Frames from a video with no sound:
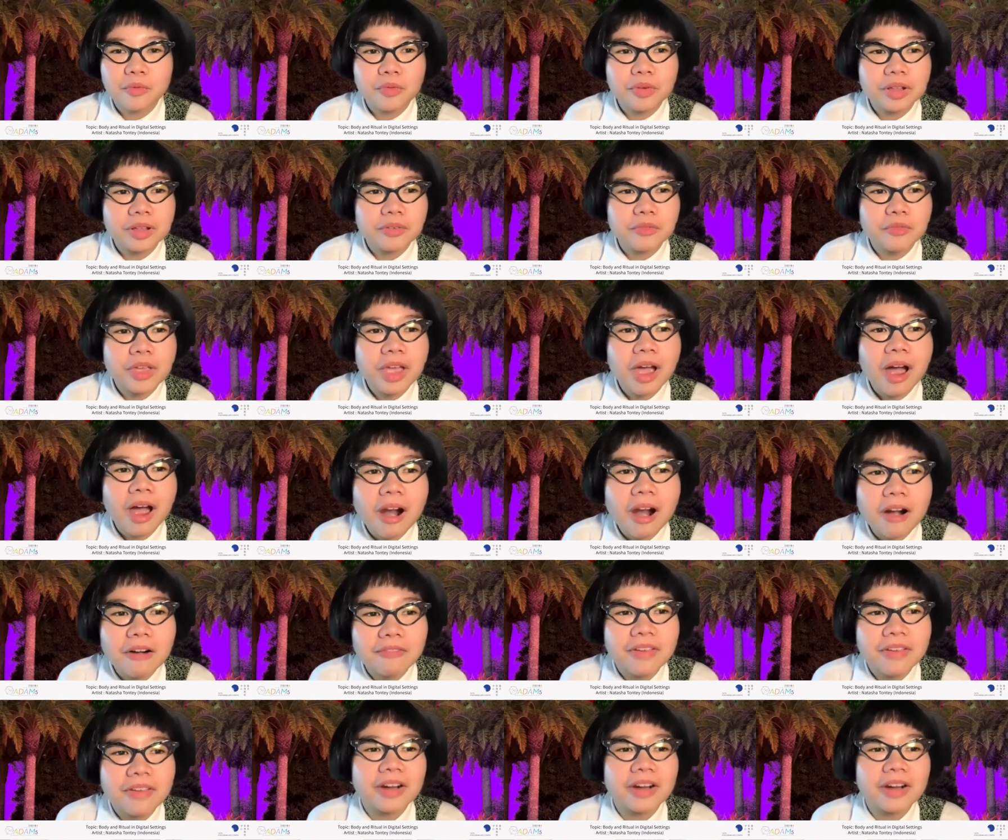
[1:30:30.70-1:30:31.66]
We are
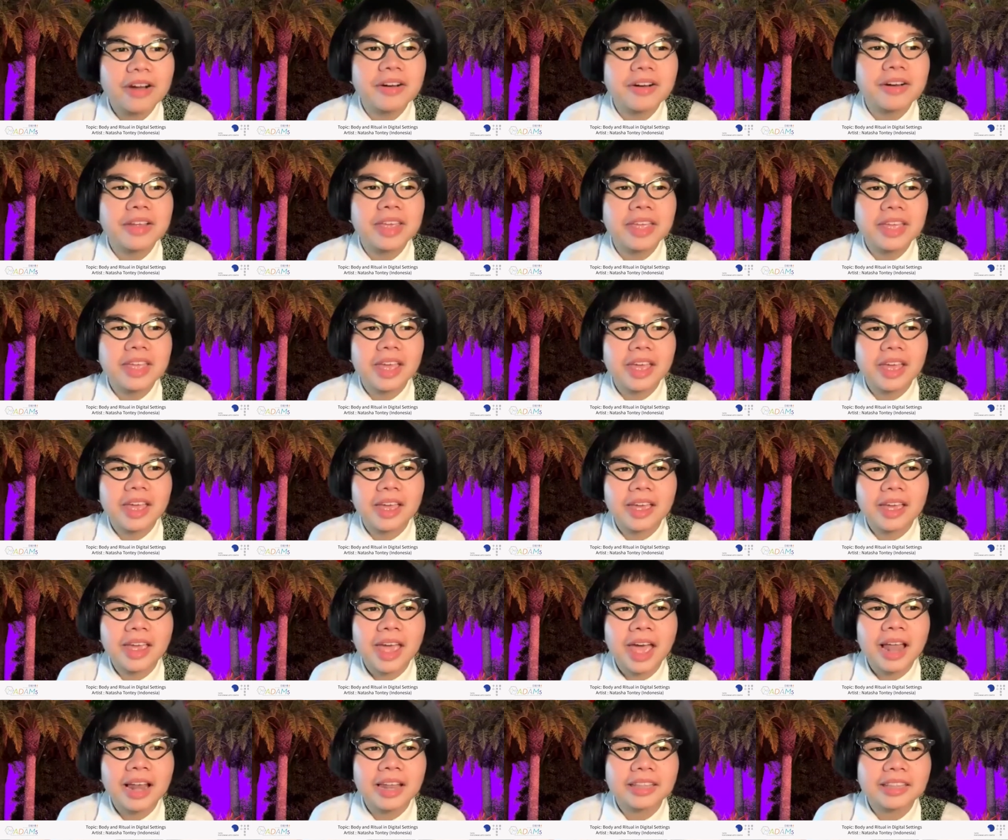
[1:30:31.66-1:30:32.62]
very
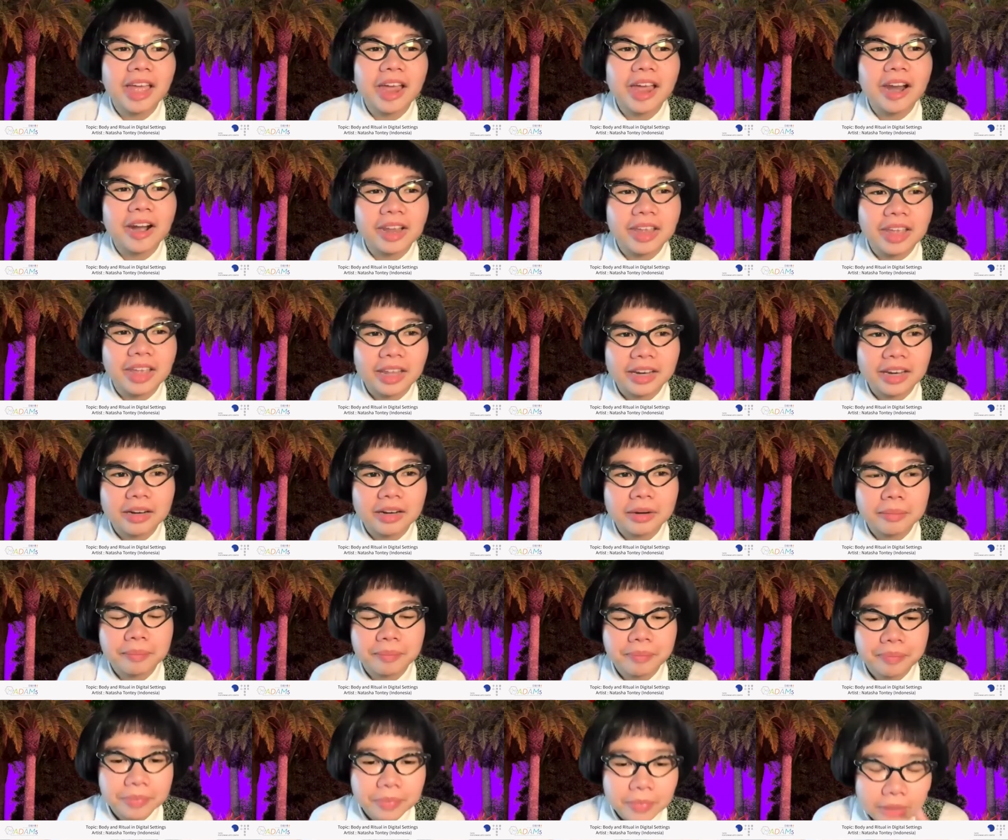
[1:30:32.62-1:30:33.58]
egalitarian,
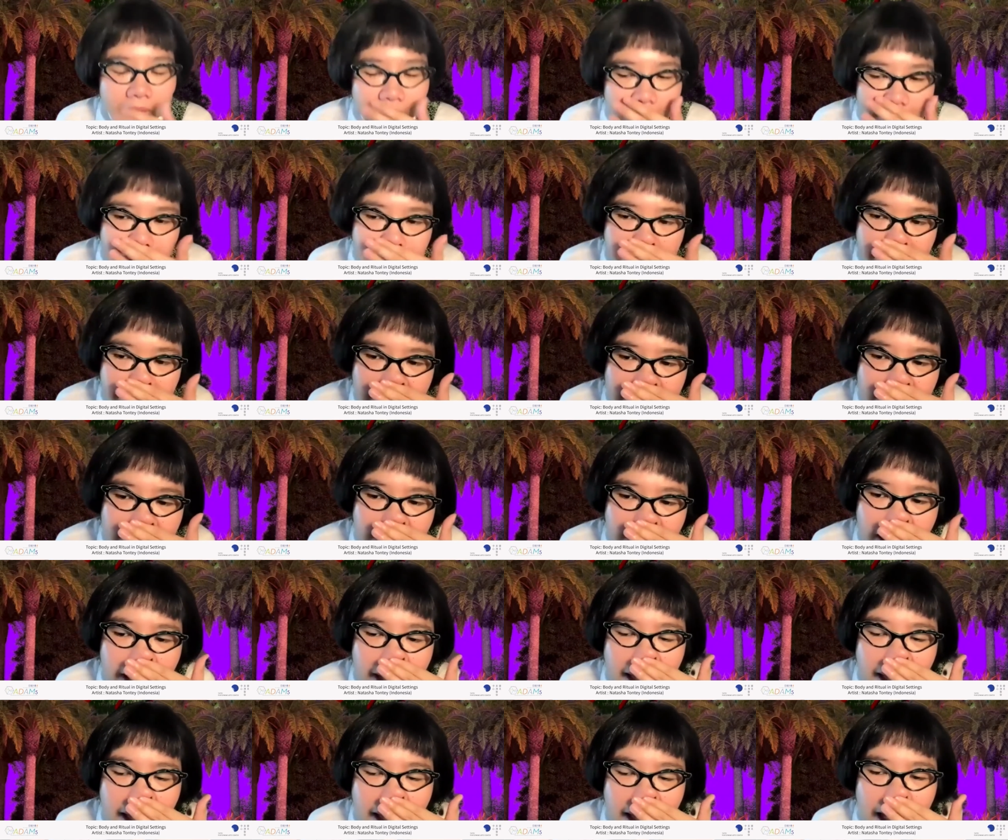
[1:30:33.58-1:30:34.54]
but
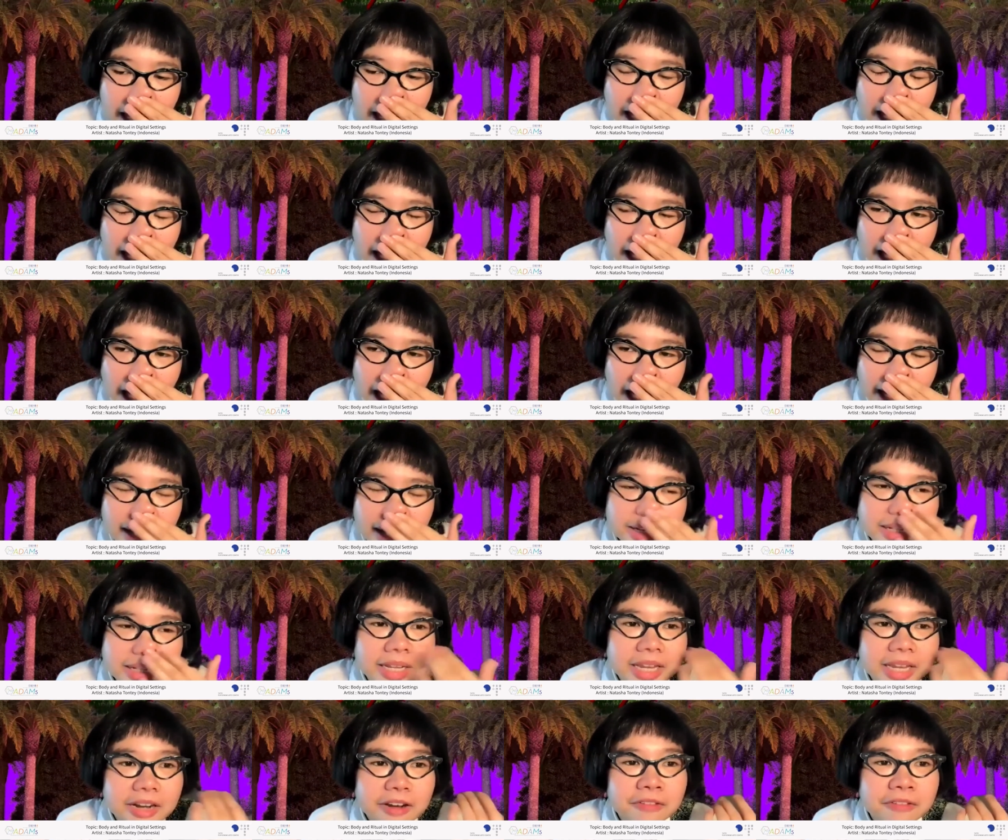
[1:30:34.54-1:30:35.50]
I
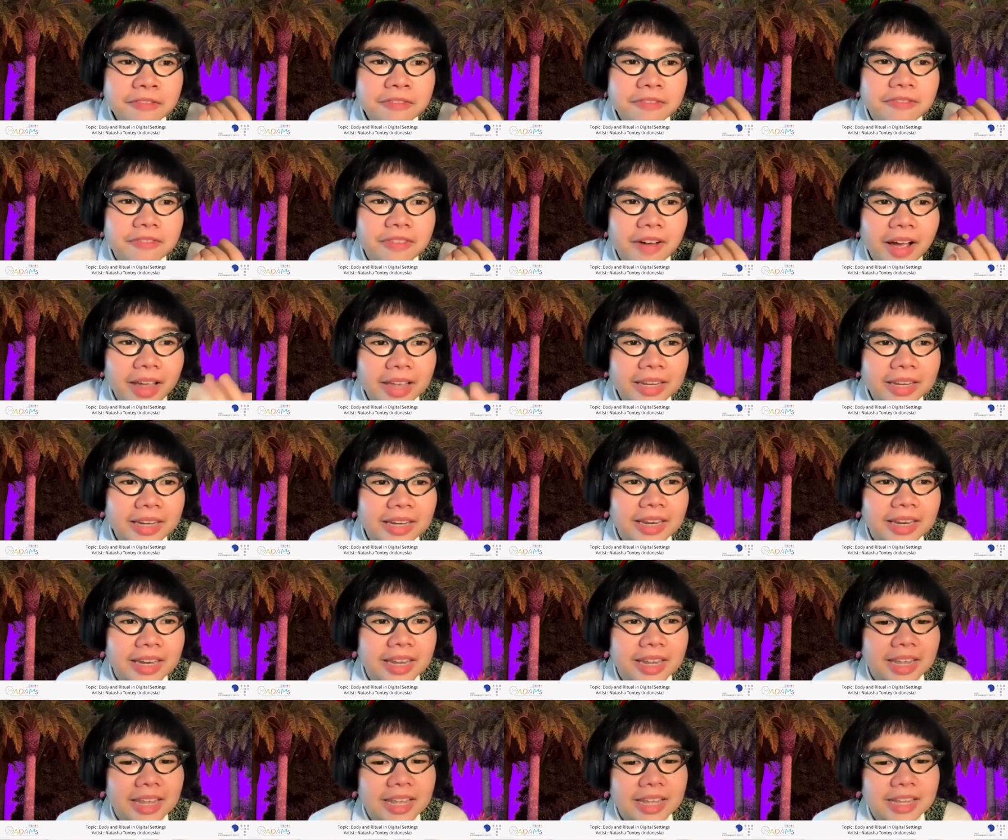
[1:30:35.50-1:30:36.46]
didn't
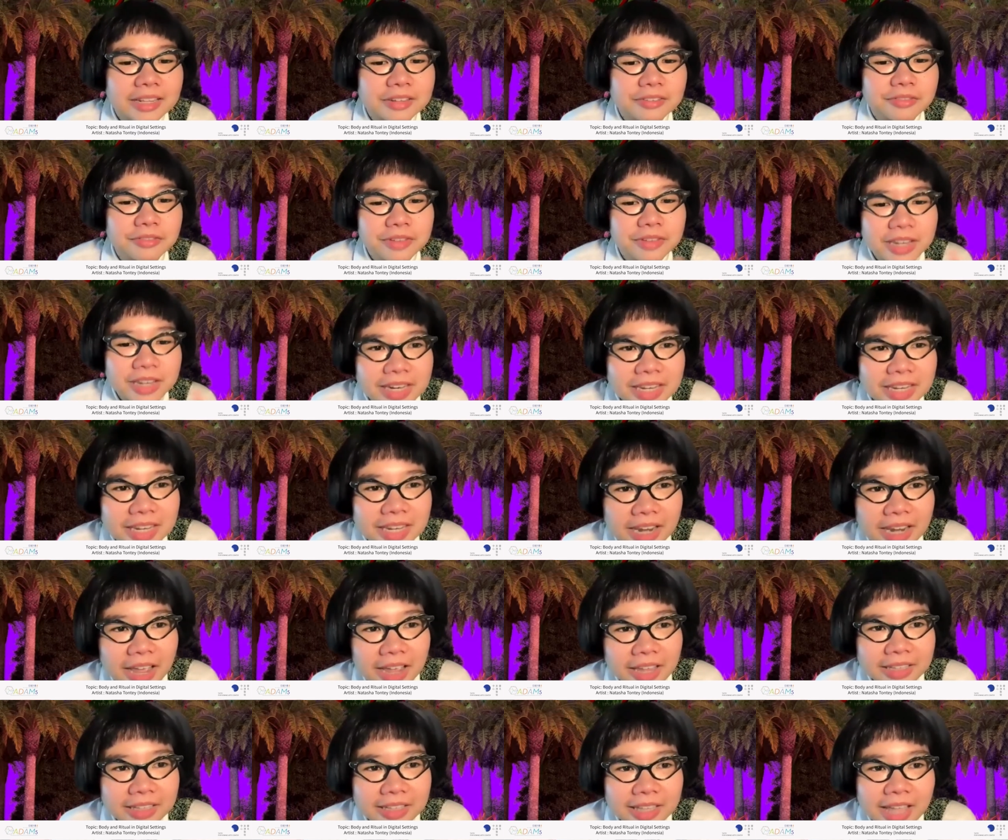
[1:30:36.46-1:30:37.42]
find it really
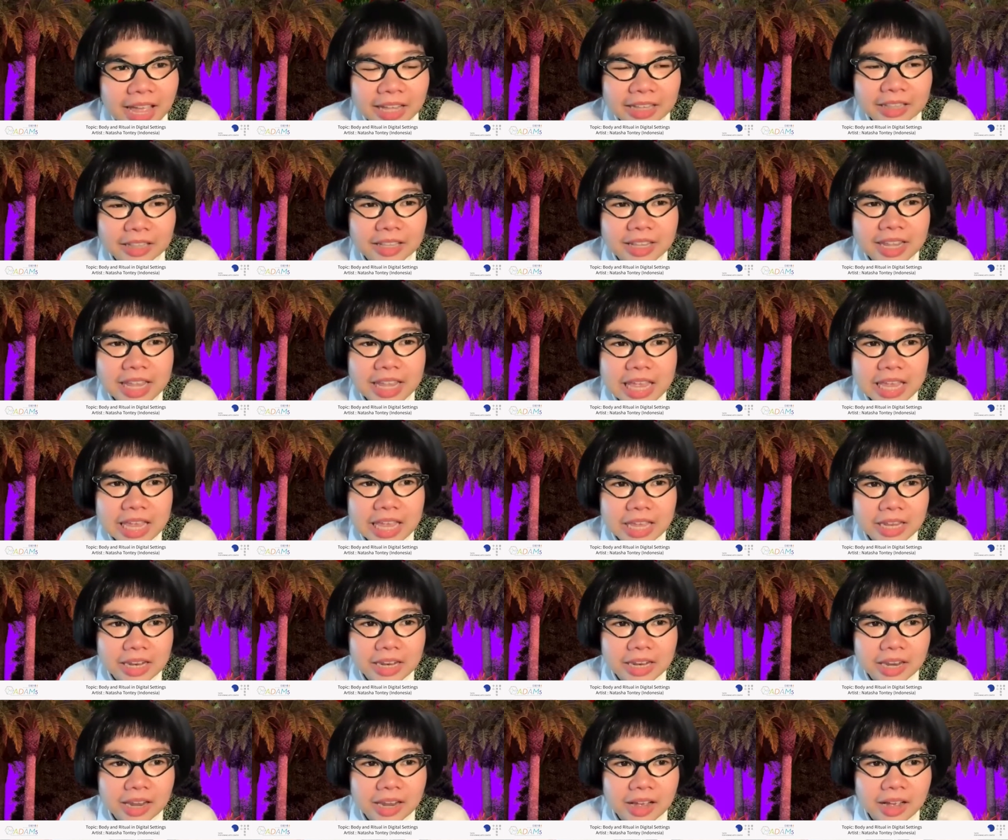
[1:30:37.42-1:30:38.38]
like that
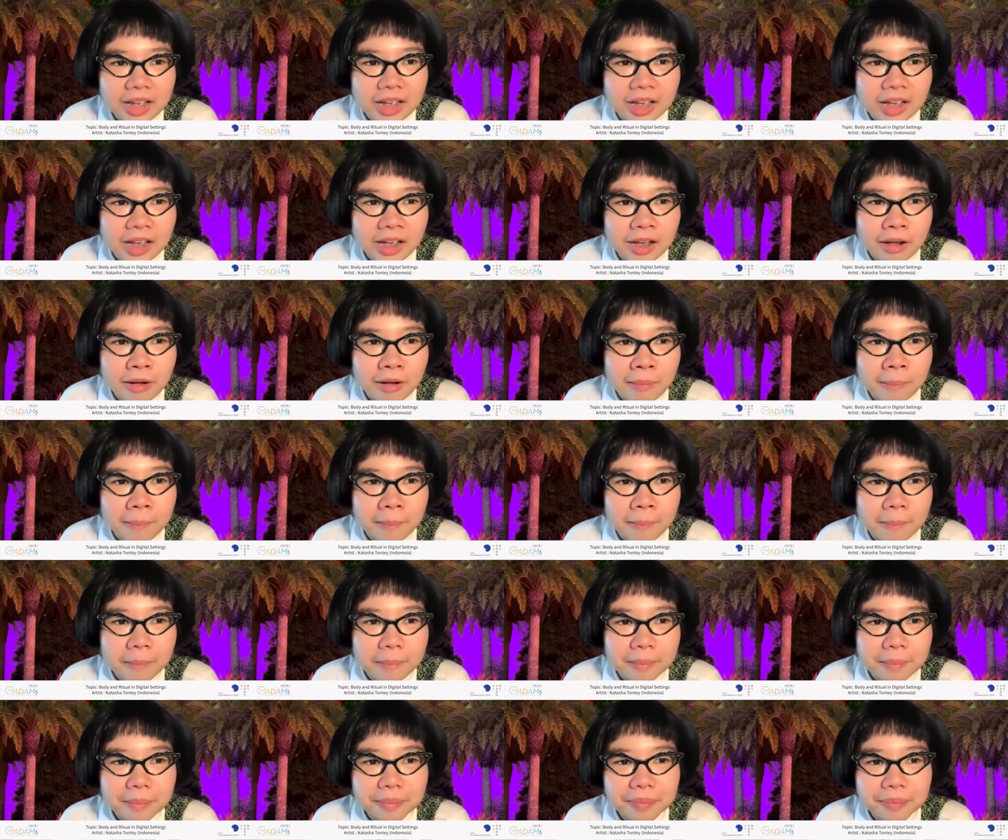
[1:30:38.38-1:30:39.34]

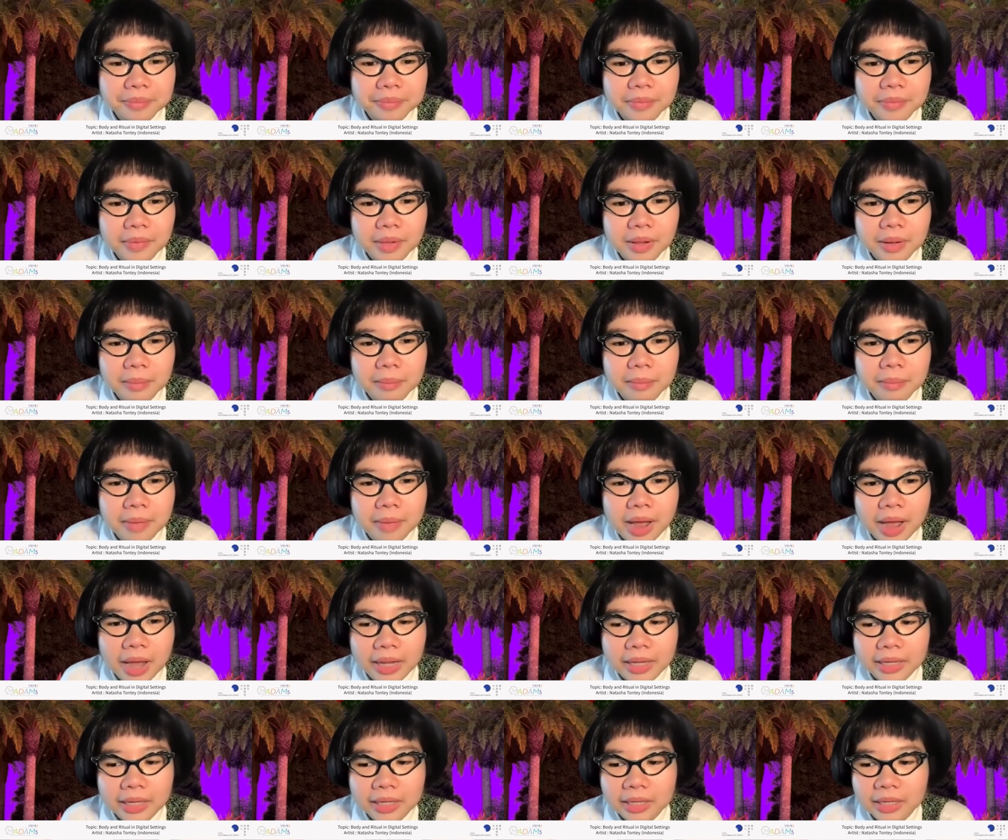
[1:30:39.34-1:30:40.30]
in
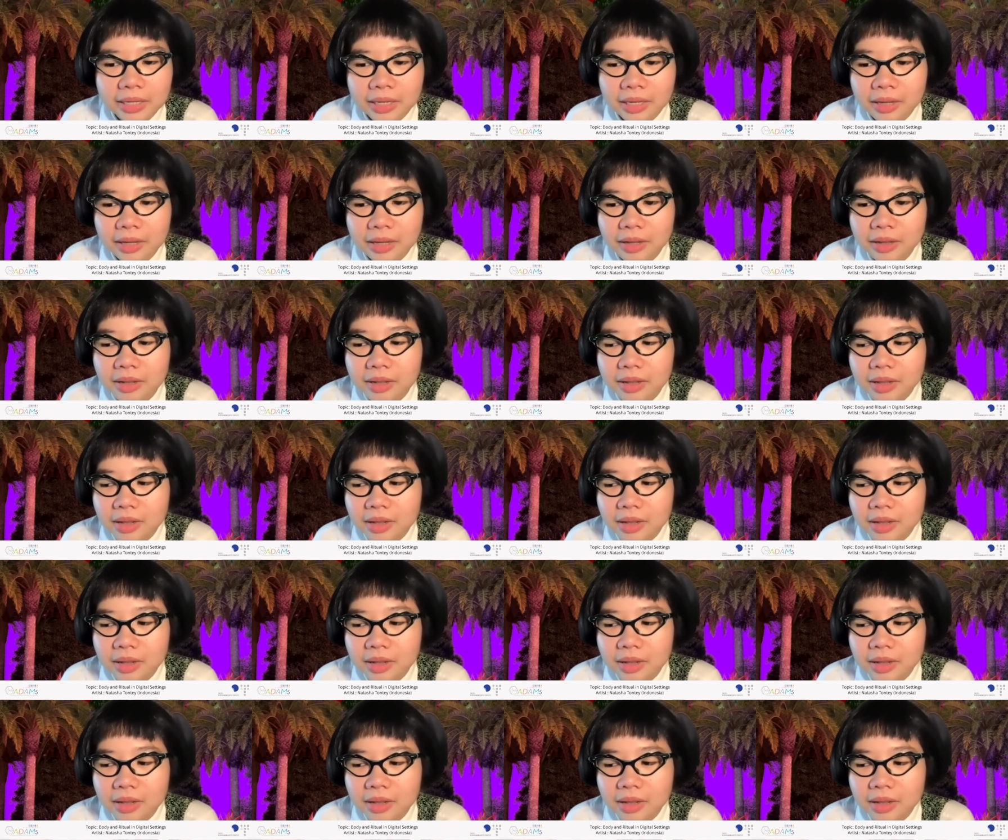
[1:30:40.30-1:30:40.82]
my